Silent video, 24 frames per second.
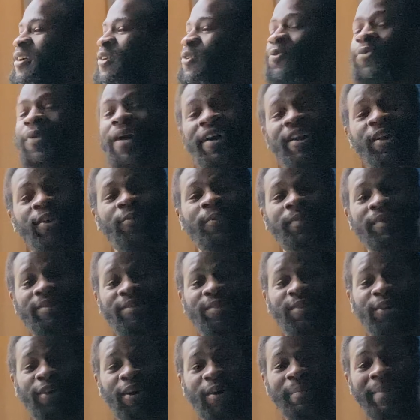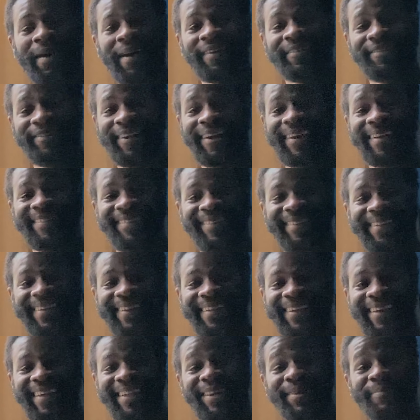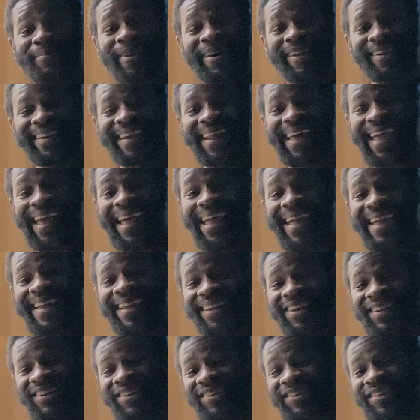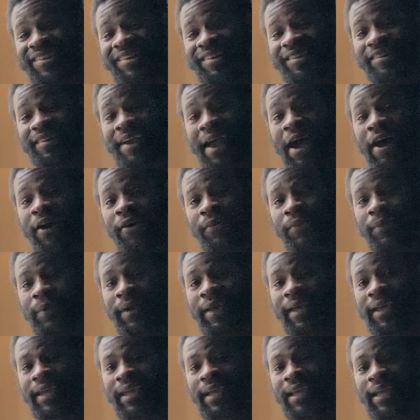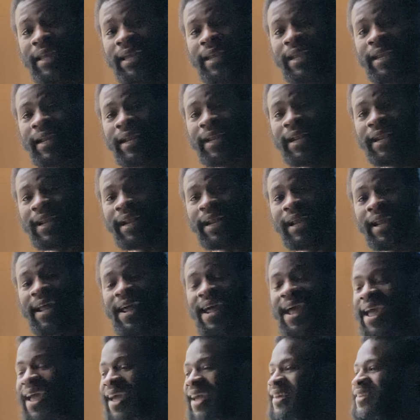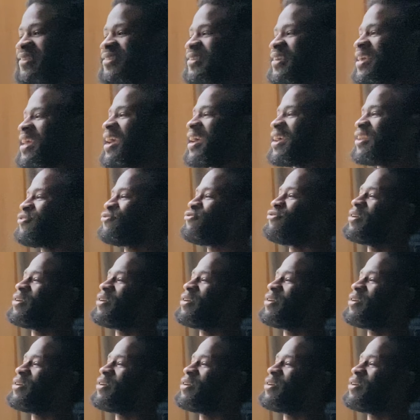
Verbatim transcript: Why don't we talk about dating in the modern age, shall we? It's getting